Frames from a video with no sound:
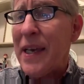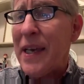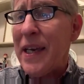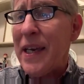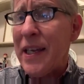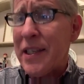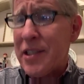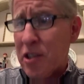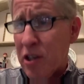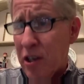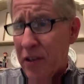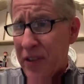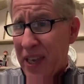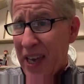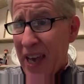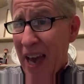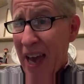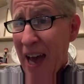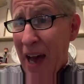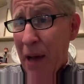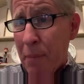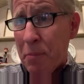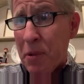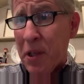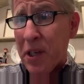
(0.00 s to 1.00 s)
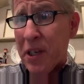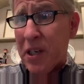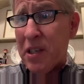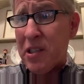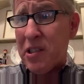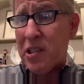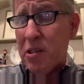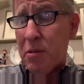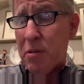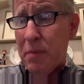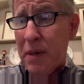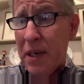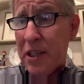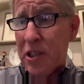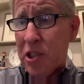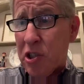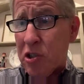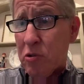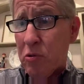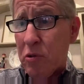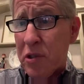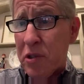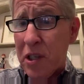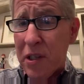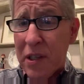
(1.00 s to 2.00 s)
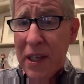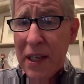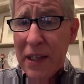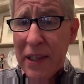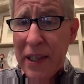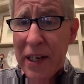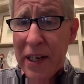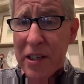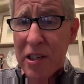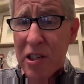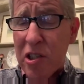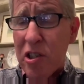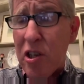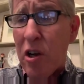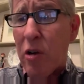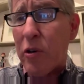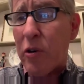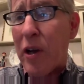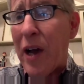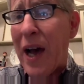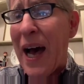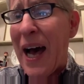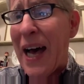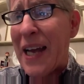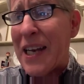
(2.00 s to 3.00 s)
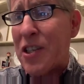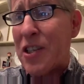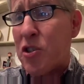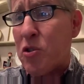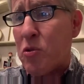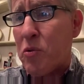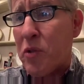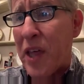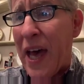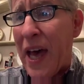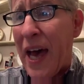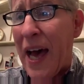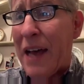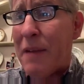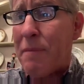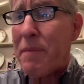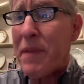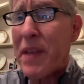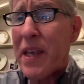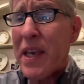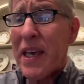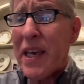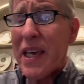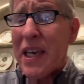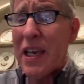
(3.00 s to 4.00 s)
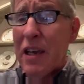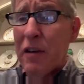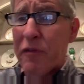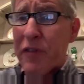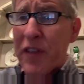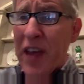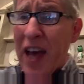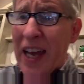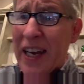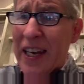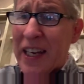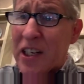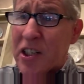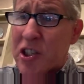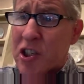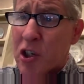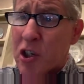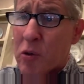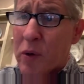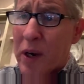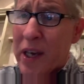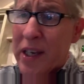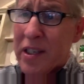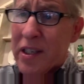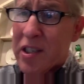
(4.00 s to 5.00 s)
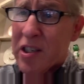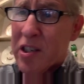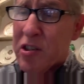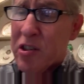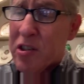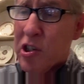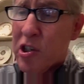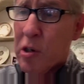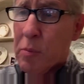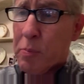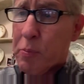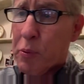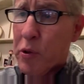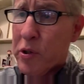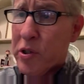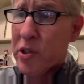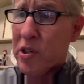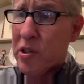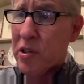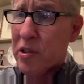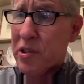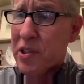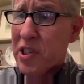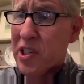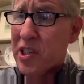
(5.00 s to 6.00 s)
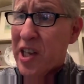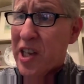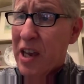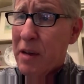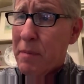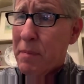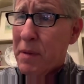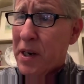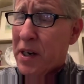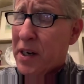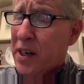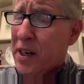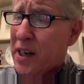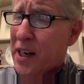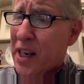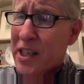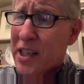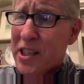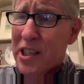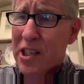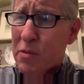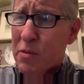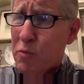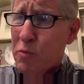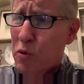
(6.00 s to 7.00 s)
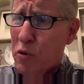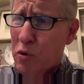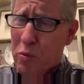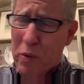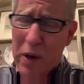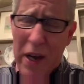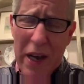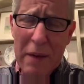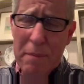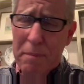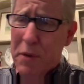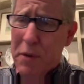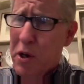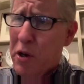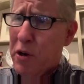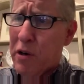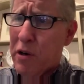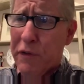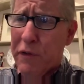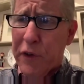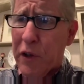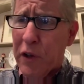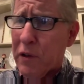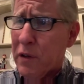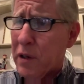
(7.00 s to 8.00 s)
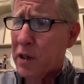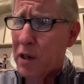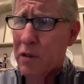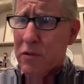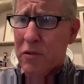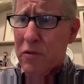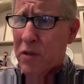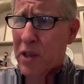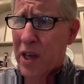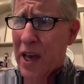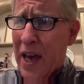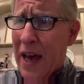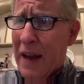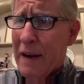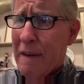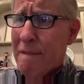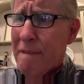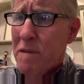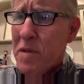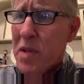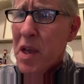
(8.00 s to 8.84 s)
It's on the applicant to make sure that they let us know. Now, how to do that? If that integrates into your personal statement in a nice, smooth way, beautiful, go do that.